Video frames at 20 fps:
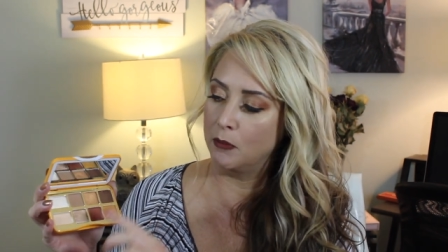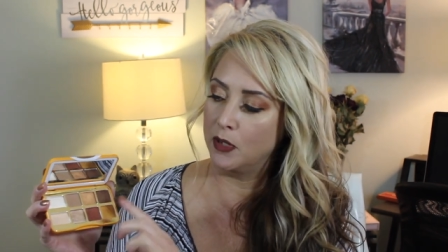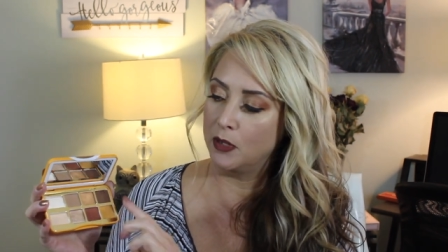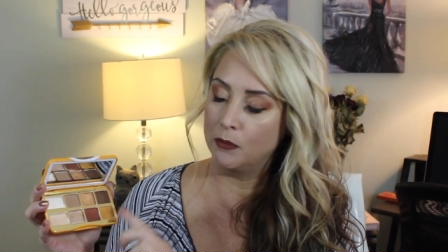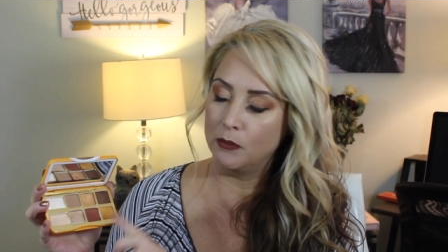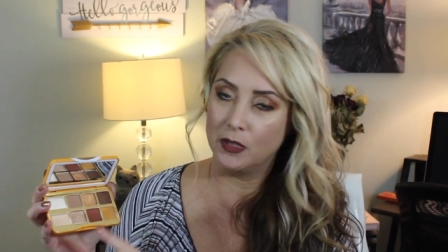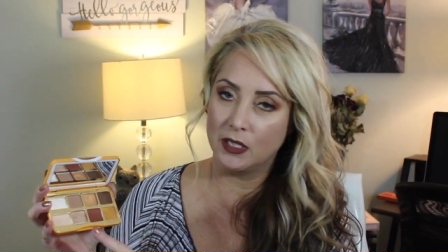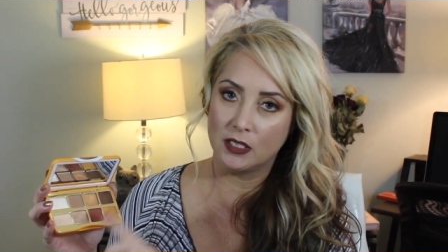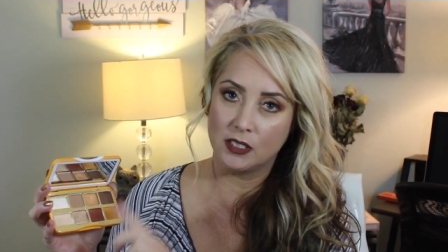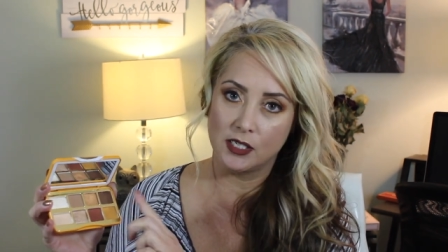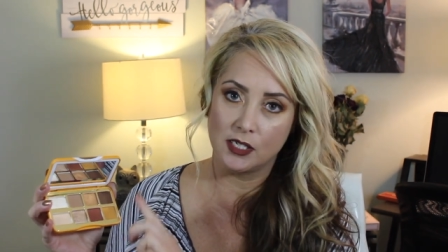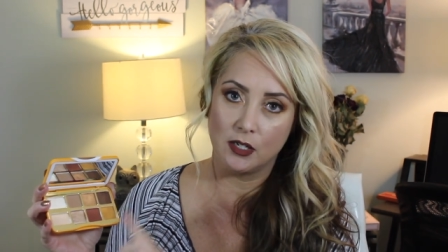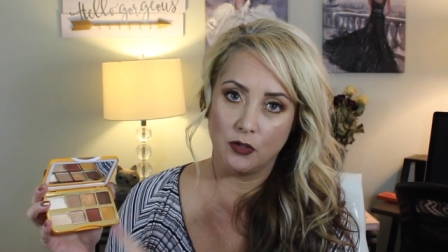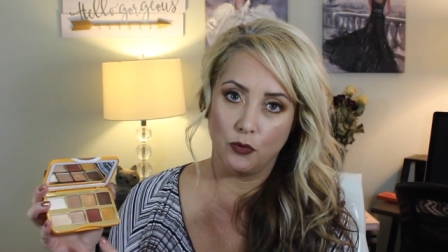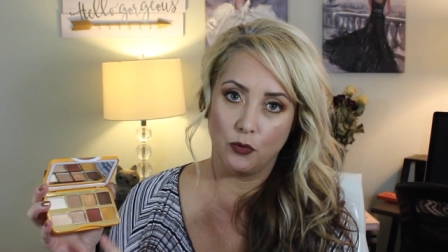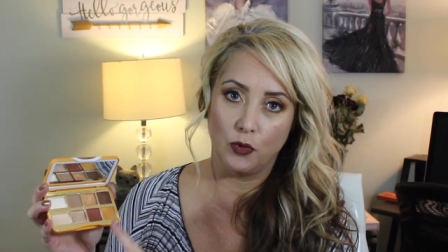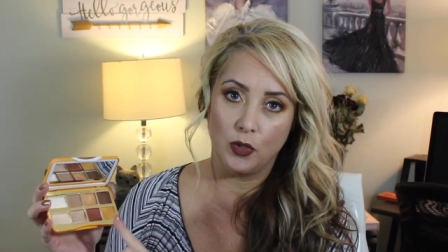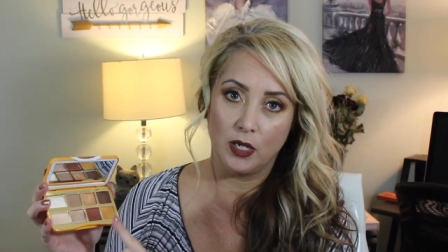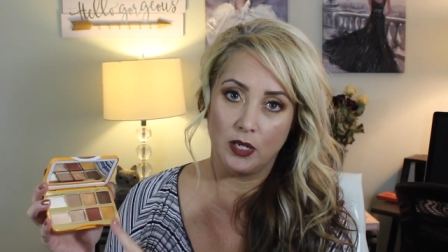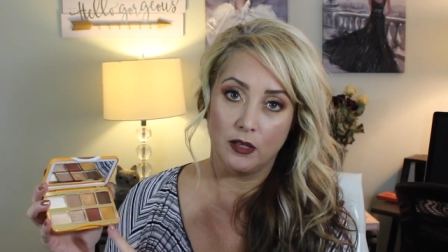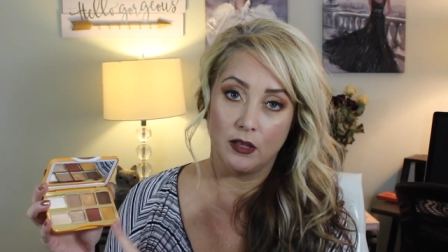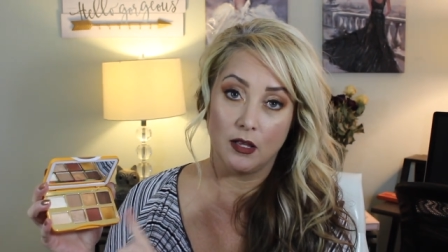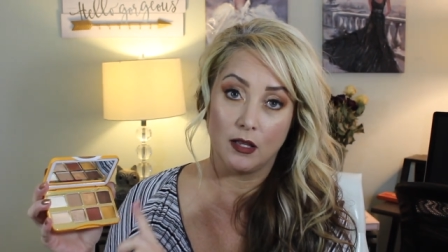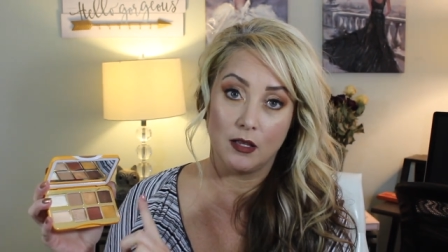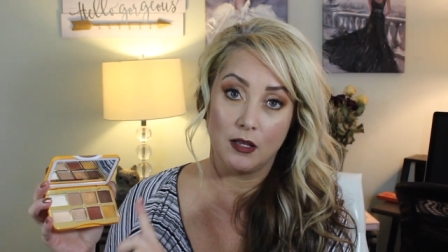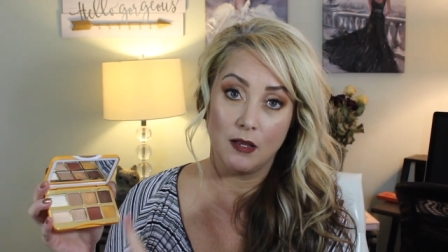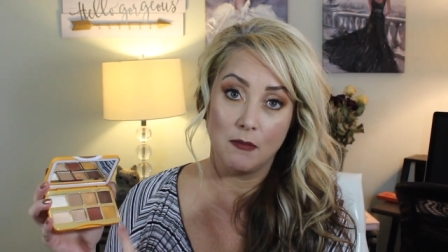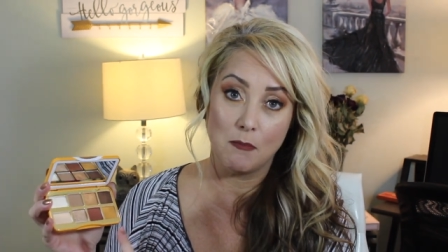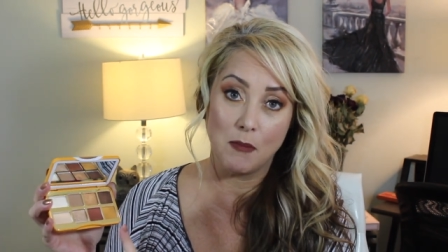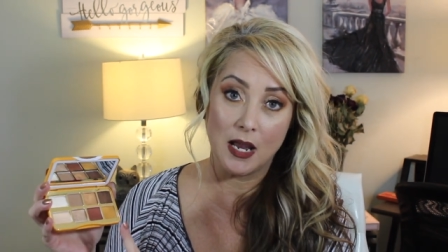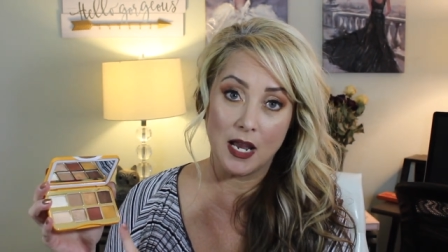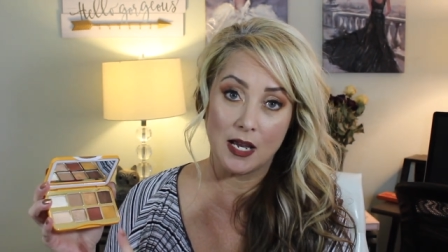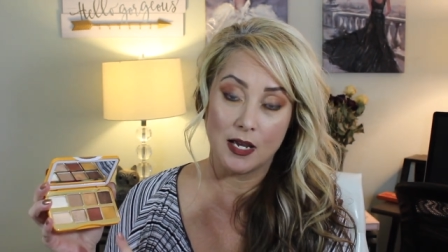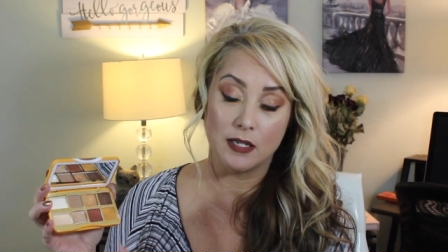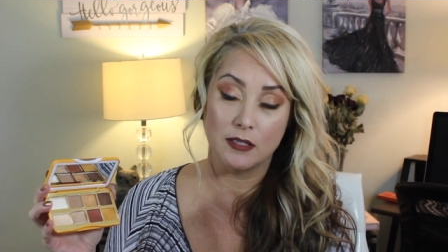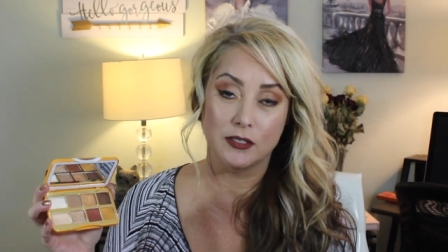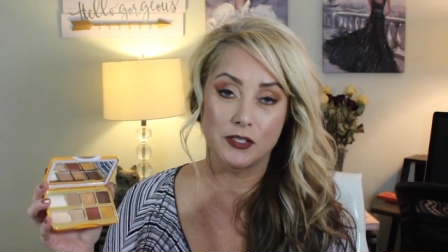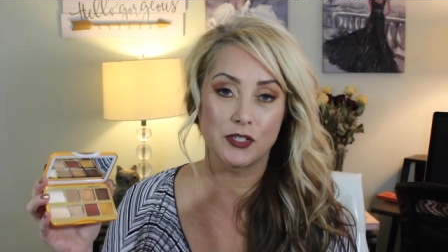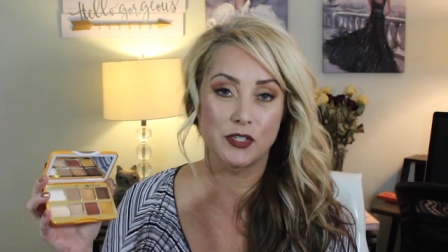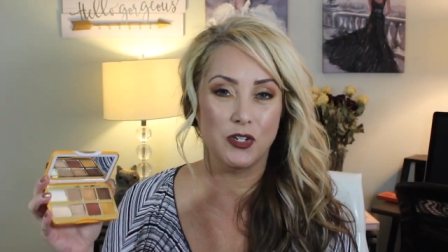but mix it with the
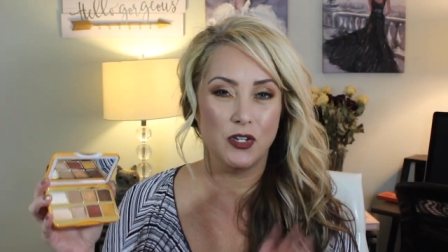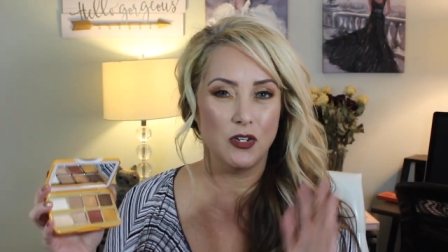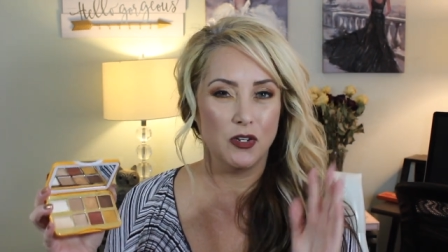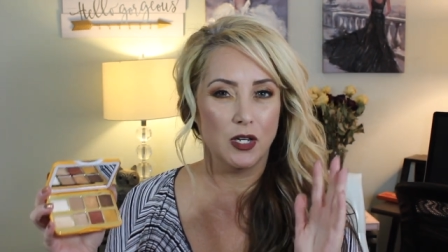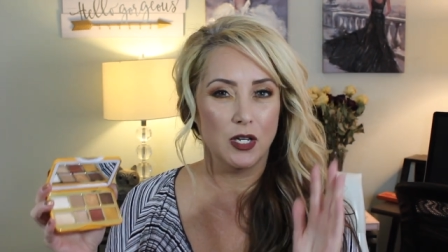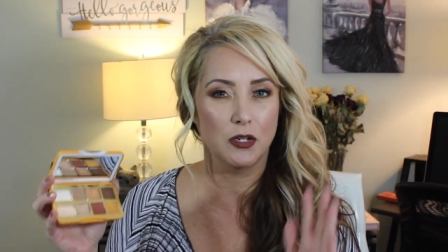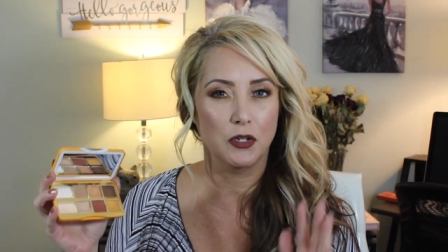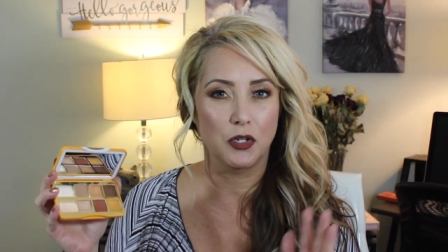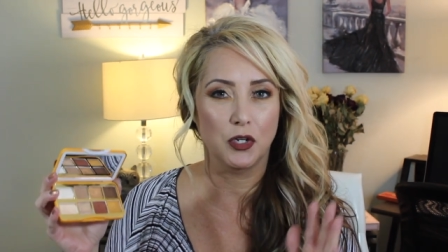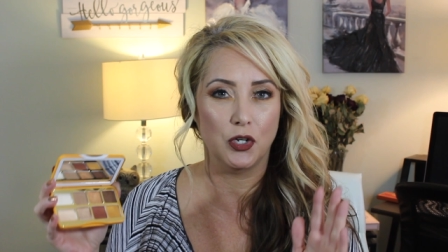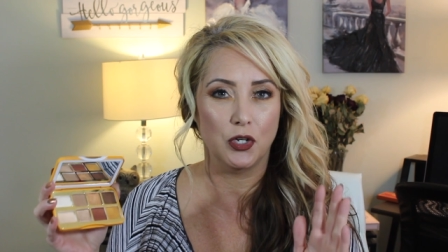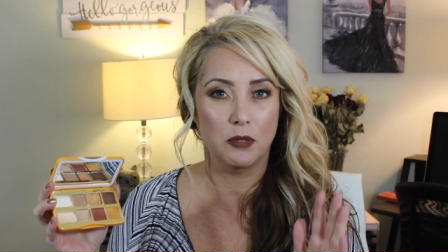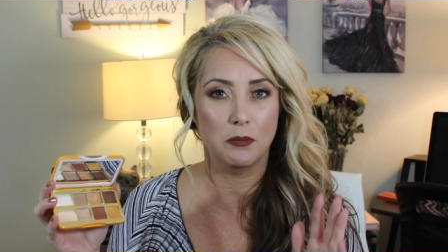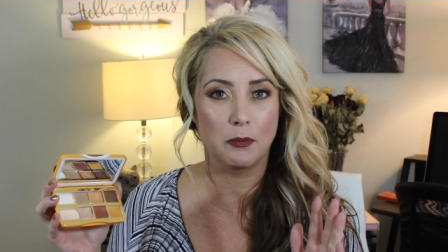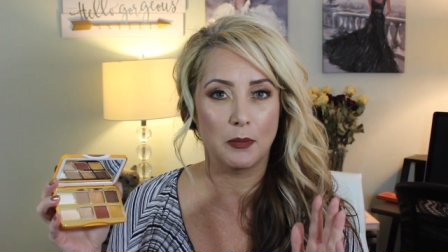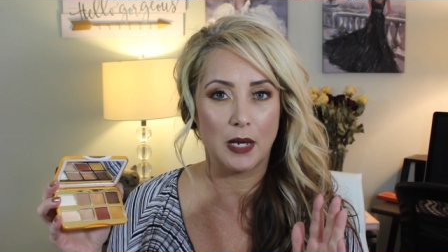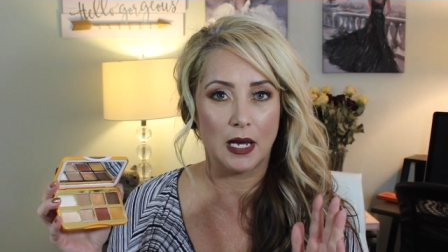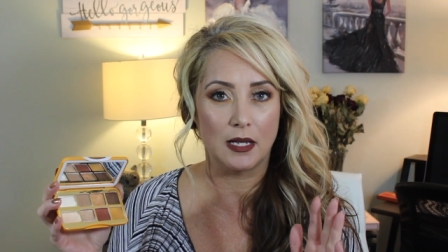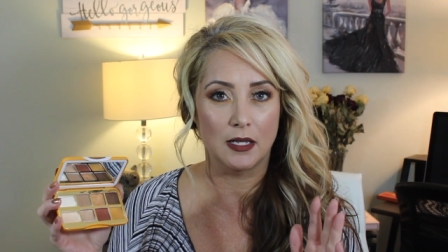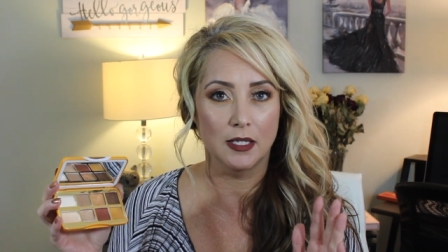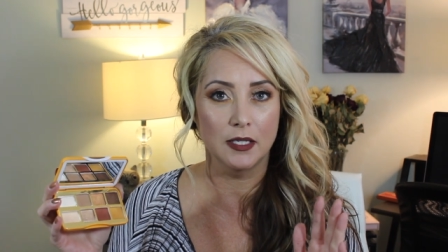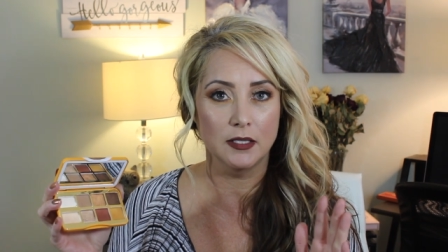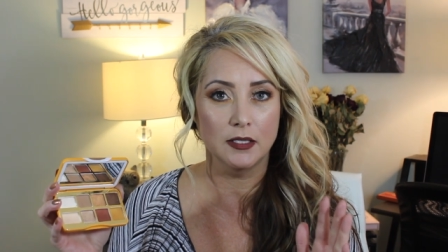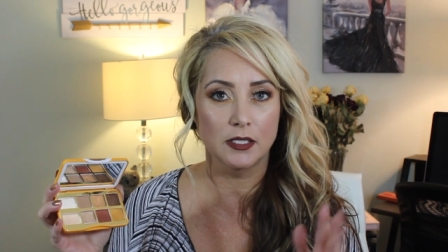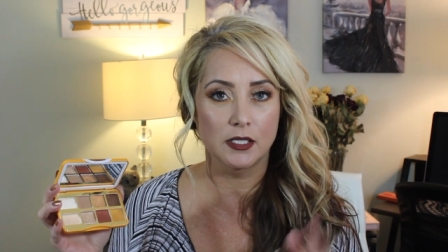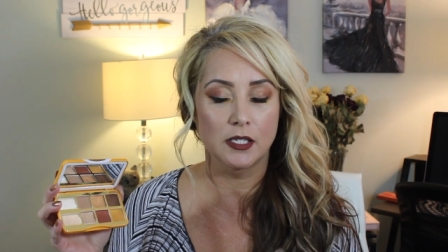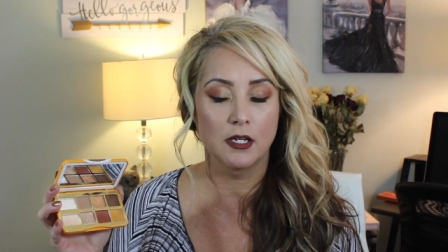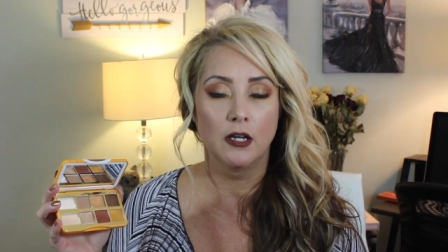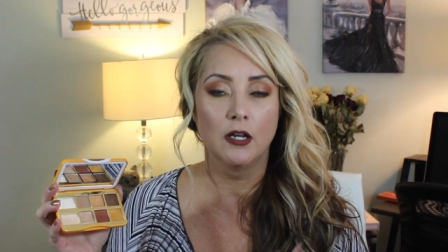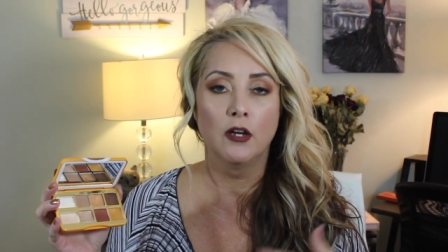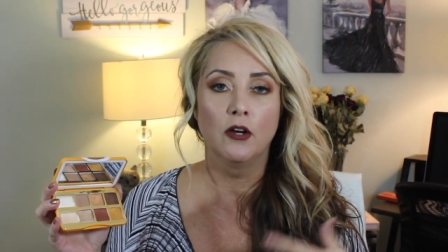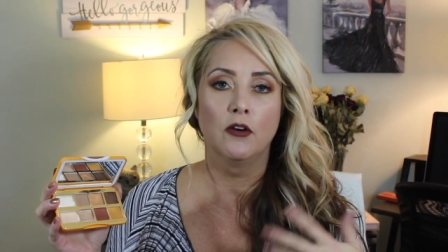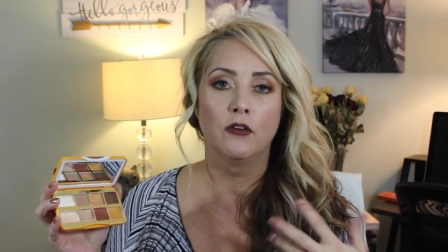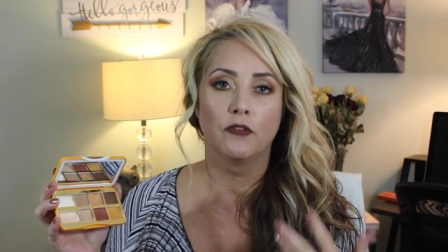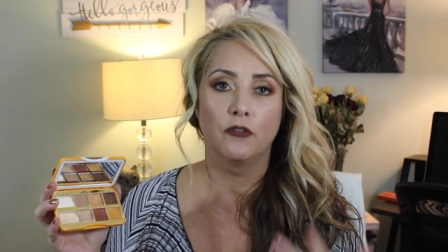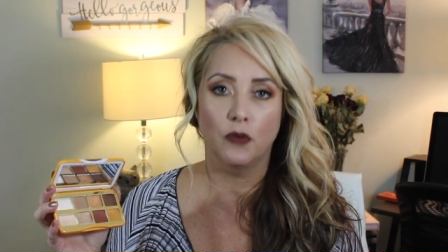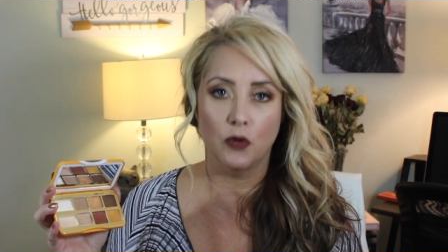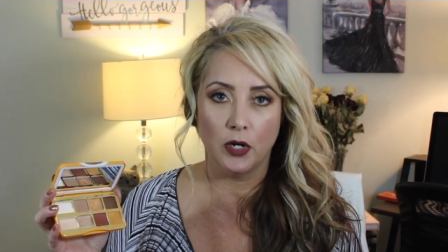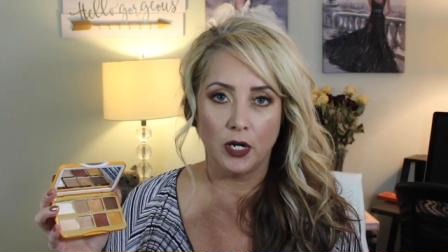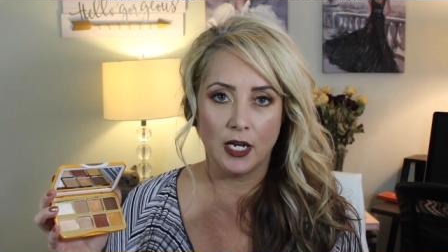matte so you get a good balance
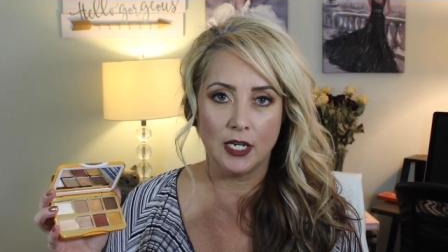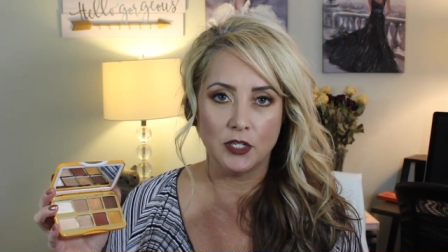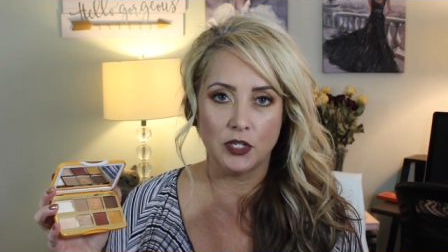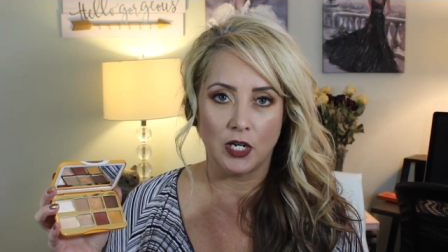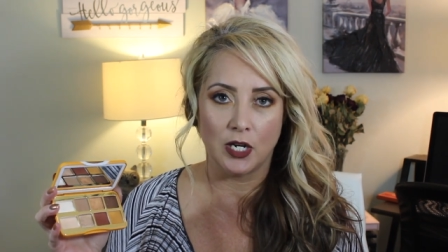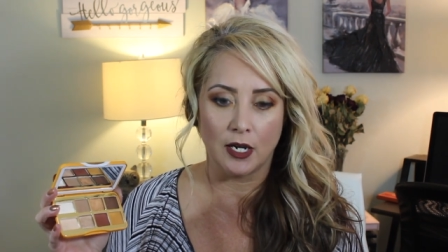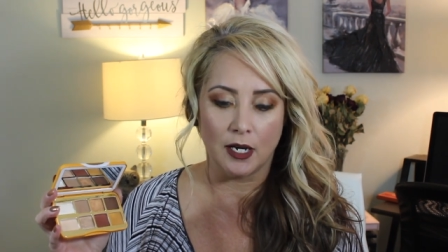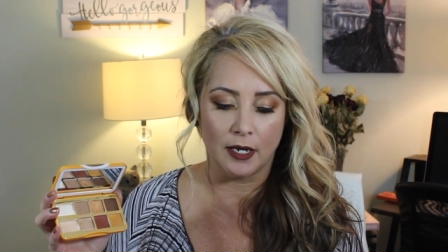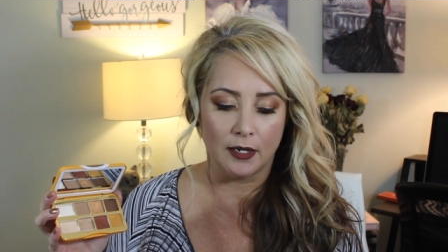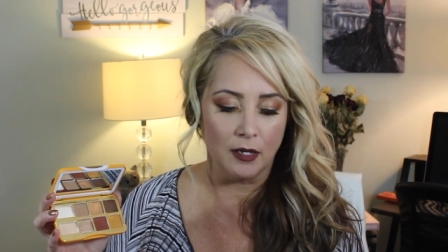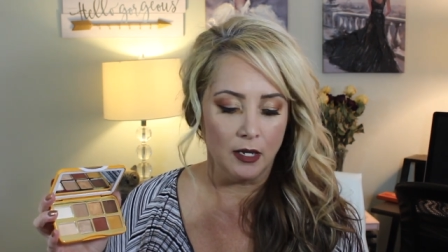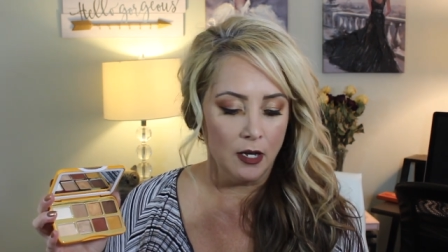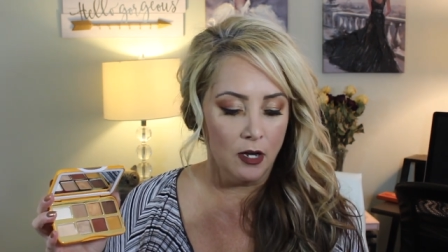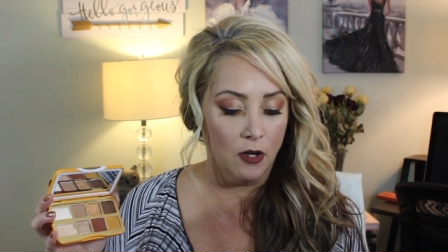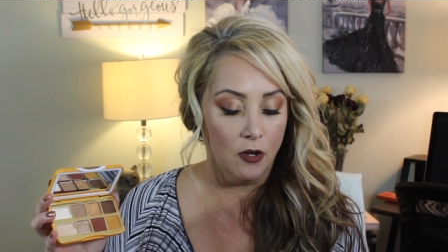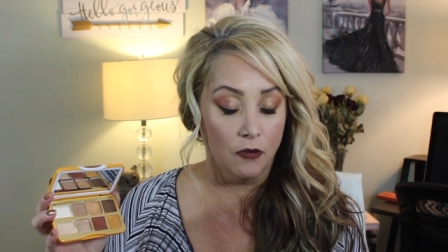for an aging eye.